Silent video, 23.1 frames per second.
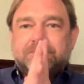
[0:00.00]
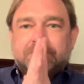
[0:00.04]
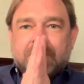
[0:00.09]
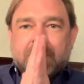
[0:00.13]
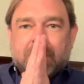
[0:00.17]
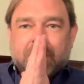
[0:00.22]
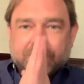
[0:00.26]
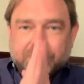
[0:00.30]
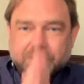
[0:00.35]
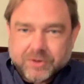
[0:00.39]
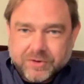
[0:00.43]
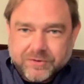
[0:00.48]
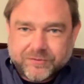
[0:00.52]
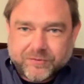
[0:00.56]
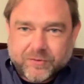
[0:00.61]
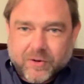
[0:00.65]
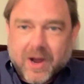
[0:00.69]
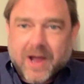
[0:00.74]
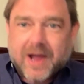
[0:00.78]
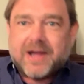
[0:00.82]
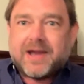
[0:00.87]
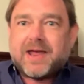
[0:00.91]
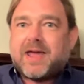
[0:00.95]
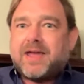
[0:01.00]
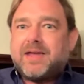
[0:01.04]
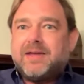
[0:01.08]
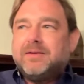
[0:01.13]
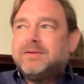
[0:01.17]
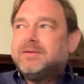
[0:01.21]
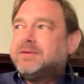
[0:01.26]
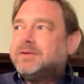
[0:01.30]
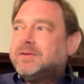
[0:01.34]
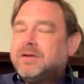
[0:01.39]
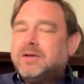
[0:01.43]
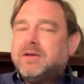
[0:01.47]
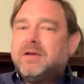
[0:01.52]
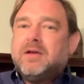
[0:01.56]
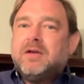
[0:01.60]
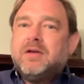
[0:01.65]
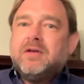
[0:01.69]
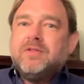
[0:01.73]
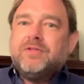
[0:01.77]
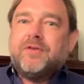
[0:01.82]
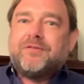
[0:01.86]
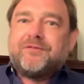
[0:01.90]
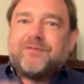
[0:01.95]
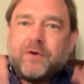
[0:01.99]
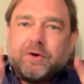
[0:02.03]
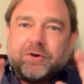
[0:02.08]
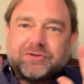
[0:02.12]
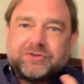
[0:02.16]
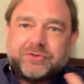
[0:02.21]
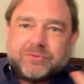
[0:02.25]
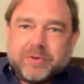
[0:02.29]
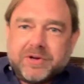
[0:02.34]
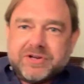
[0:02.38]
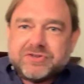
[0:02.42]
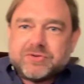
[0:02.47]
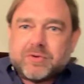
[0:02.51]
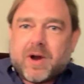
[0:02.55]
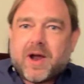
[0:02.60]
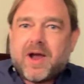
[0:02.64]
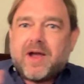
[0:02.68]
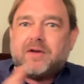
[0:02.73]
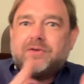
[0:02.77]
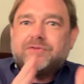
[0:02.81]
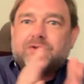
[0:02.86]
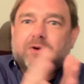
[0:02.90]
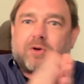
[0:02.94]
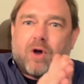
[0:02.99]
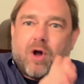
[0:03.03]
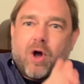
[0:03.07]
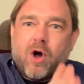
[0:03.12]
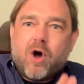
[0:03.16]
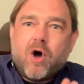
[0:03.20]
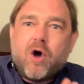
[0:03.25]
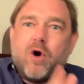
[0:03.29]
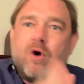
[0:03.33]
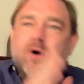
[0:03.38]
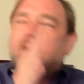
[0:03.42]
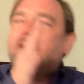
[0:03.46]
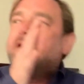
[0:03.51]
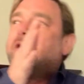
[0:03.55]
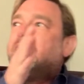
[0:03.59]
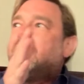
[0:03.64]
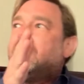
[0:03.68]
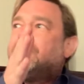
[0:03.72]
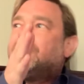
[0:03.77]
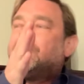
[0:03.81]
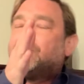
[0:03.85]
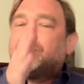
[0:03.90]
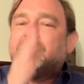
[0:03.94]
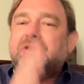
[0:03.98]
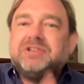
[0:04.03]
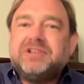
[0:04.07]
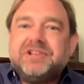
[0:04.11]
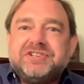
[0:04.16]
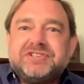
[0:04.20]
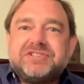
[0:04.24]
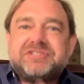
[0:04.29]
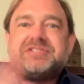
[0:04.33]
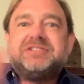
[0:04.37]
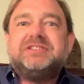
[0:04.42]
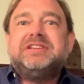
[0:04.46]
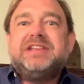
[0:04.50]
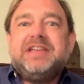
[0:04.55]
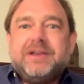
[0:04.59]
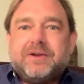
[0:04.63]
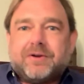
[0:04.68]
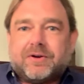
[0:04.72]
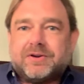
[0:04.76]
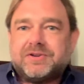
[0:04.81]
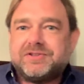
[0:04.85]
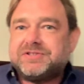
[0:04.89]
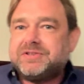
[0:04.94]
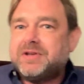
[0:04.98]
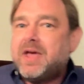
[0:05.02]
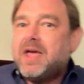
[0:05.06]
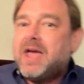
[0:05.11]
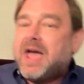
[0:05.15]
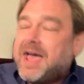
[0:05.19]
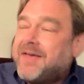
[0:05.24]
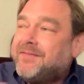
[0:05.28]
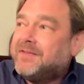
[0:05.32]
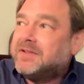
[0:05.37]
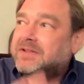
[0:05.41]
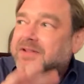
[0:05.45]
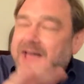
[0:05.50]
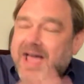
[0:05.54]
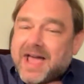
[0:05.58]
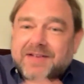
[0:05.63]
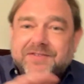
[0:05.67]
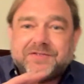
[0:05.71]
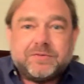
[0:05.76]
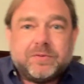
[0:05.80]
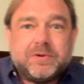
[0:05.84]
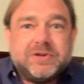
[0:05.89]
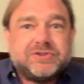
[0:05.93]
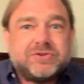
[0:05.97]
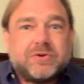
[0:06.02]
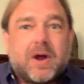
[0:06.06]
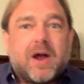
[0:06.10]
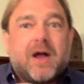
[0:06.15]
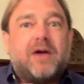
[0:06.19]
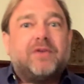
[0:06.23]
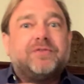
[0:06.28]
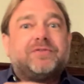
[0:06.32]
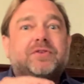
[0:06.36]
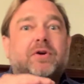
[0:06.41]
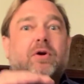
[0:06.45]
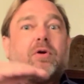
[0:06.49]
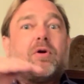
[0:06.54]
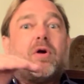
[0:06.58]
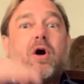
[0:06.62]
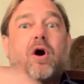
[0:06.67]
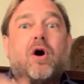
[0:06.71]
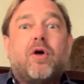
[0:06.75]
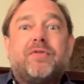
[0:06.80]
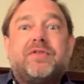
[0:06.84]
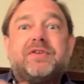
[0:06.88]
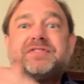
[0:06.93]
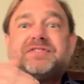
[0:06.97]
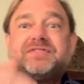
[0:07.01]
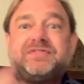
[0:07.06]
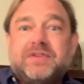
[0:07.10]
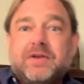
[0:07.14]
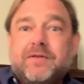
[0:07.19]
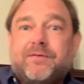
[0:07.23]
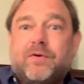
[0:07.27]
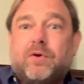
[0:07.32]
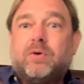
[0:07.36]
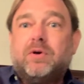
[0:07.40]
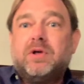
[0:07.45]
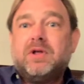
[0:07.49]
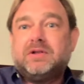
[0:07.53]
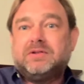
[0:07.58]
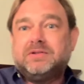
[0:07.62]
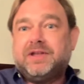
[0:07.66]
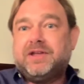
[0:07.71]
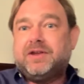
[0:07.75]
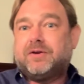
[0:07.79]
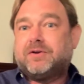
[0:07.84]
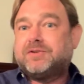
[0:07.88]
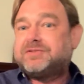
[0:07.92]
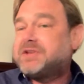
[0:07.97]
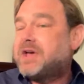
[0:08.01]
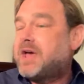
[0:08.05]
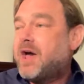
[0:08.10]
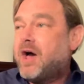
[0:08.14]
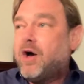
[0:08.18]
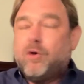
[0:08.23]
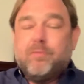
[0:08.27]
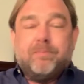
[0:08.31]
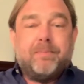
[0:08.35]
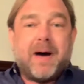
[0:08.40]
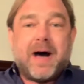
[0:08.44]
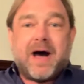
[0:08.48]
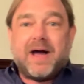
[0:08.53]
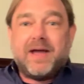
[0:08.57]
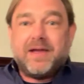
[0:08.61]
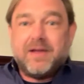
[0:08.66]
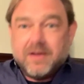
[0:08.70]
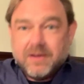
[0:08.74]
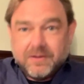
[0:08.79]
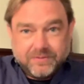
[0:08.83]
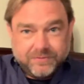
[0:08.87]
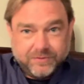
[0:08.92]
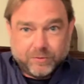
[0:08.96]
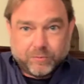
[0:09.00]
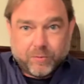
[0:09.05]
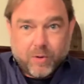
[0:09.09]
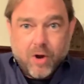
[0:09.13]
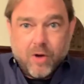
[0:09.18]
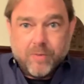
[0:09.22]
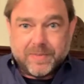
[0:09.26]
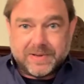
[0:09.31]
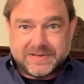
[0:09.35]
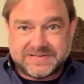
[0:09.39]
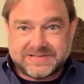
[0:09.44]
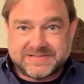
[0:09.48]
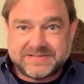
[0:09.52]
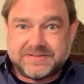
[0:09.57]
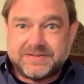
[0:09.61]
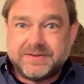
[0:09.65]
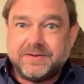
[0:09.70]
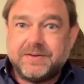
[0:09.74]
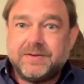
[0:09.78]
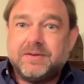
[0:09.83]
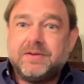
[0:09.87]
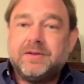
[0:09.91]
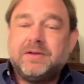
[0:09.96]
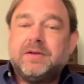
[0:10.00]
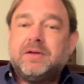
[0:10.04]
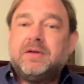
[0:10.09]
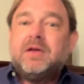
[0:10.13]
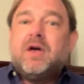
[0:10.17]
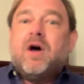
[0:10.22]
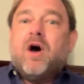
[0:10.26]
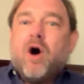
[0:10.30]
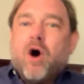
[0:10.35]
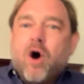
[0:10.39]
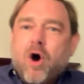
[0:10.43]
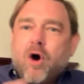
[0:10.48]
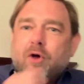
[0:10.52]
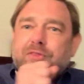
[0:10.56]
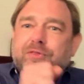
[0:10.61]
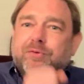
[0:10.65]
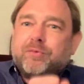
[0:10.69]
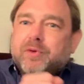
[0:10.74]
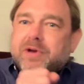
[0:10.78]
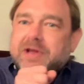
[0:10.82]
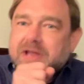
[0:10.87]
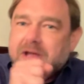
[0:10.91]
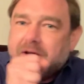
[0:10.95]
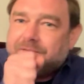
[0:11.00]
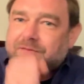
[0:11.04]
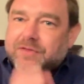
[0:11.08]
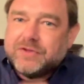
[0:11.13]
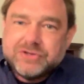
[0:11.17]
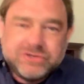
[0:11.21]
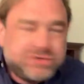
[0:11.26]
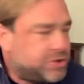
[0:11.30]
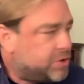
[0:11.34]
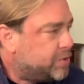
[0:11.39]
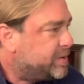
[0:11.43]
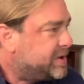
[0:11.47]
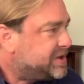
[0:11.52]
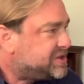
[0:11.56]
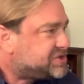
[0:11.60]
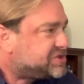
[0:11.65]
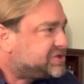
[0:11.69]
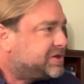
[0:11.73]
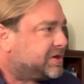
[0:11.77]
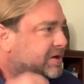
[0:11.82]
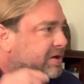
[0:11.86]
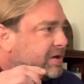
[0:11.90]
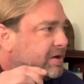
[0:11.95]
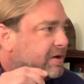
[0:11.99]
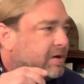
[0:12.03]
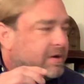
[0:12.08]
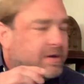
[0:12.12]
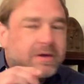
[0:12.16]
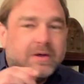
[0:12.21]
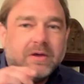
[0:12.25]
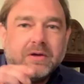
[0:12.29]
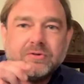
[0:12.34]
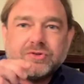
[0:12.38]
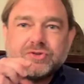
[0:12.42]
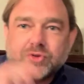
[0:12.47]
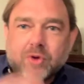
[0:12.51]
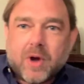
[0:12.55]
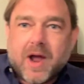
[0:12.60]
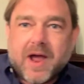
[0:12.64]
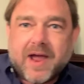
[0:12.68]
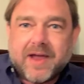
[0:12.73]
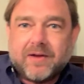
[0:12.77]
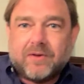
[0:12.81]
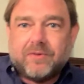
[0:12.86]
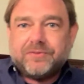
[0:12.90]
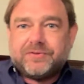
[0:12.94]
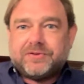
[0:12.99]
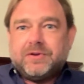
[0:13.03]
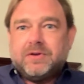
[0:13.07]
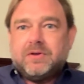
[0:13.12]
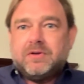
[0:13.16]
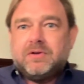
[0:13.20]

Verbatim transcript: on Good Friday. The first three trials are all the religious leaders, and the last three trials are all the civil leaders held by the Romans. All three of the Jewish trials